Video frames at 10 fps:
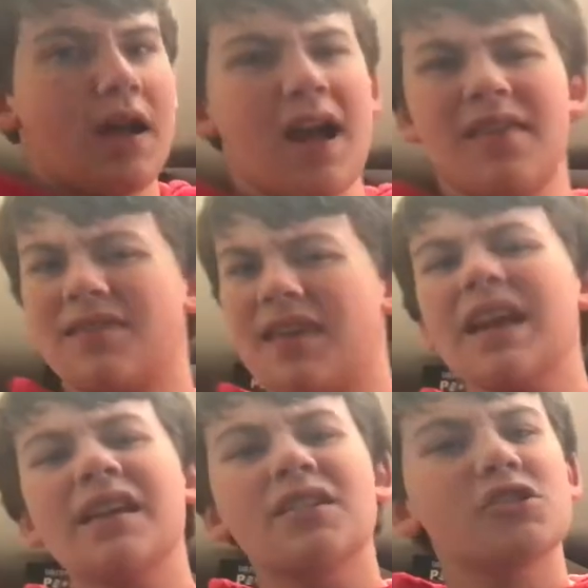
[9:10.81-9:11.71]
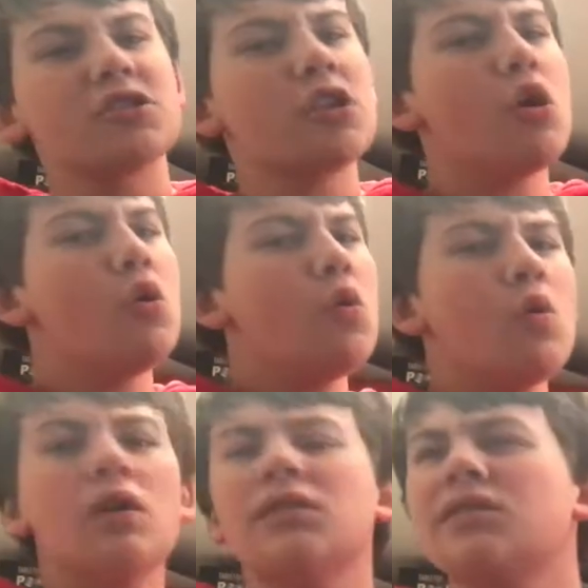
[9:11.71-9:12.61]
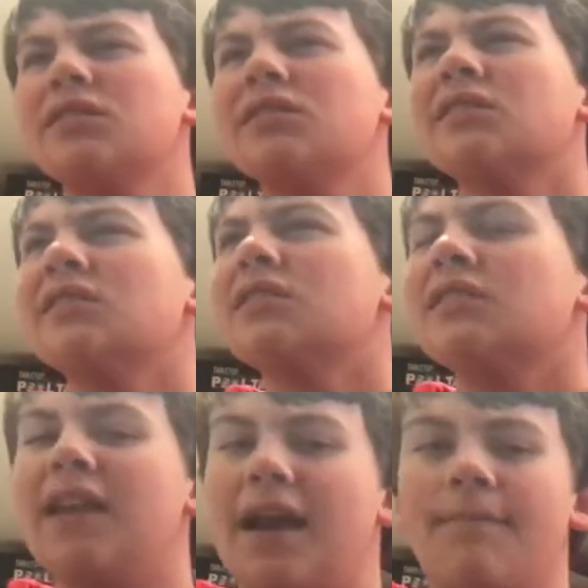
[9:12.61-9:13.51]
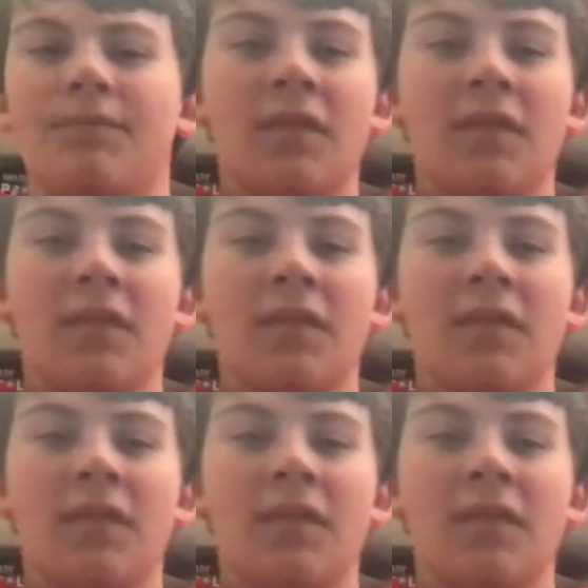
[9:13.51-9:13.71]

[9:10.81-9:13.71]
I think so. Yeah.